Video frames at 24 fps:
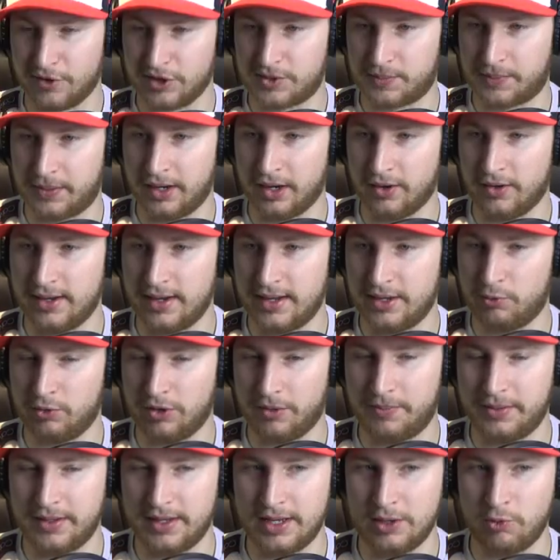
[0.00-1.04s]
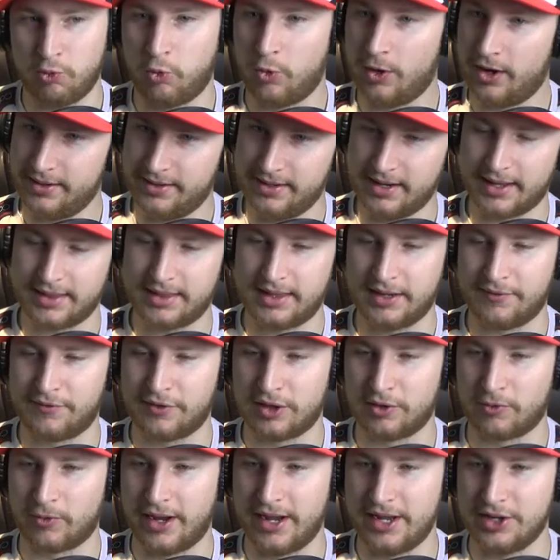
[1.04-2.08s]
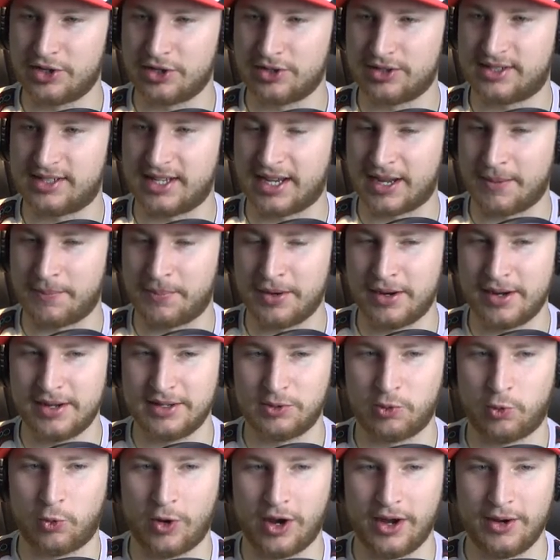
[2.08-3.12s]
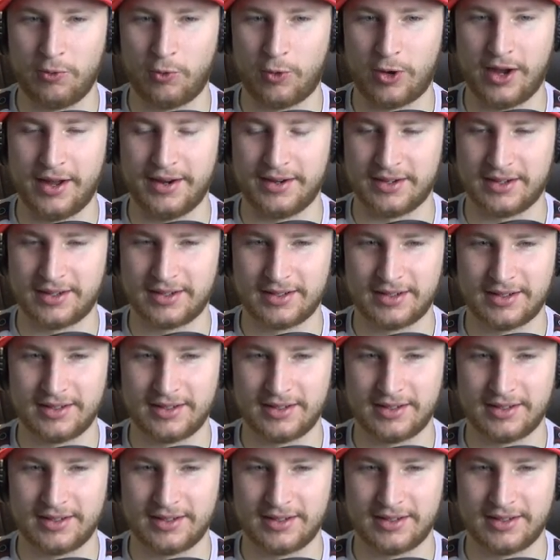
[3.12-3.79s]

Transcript: First period will be 1-0 for the Rangers. Second period's 1-1.